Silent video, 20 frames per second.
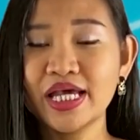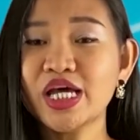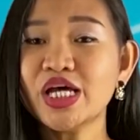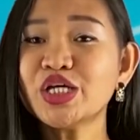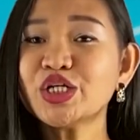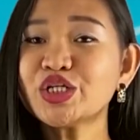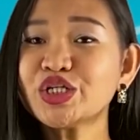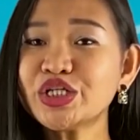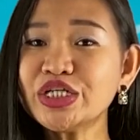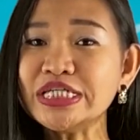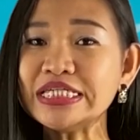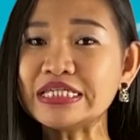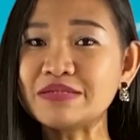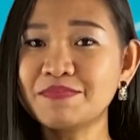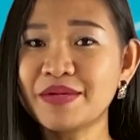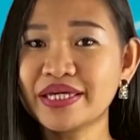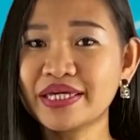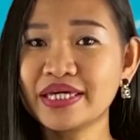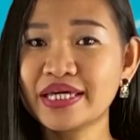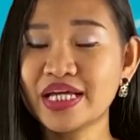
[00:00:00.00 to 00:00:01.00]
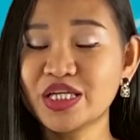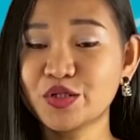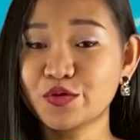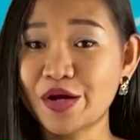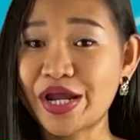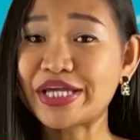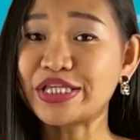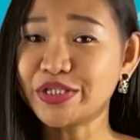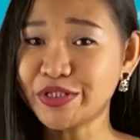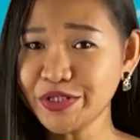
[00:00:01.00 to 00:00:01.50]
she's making a
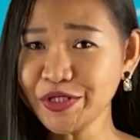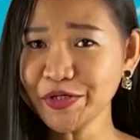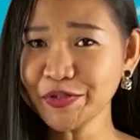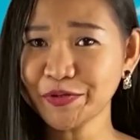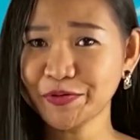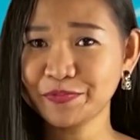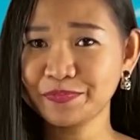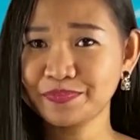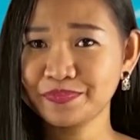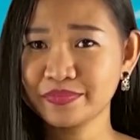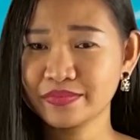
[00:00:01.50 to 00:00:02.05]
trade too,